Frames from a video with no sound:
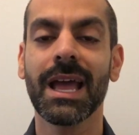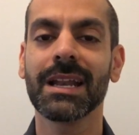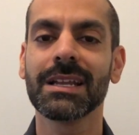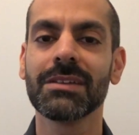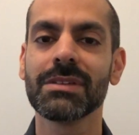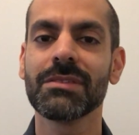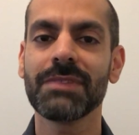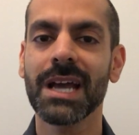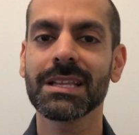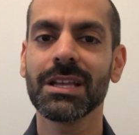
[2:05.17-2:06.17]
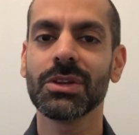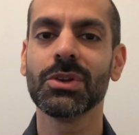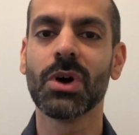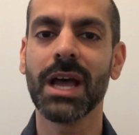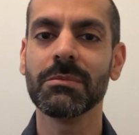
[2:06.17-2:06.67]
and given the fact that
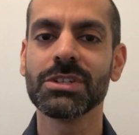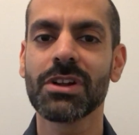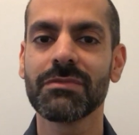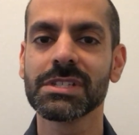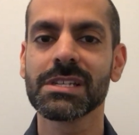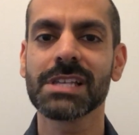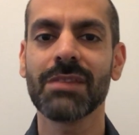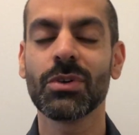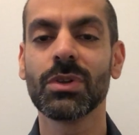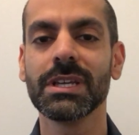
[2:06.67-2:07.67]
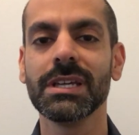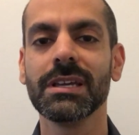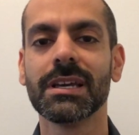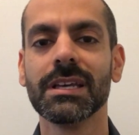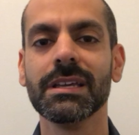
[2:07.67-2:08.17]
admission officers have only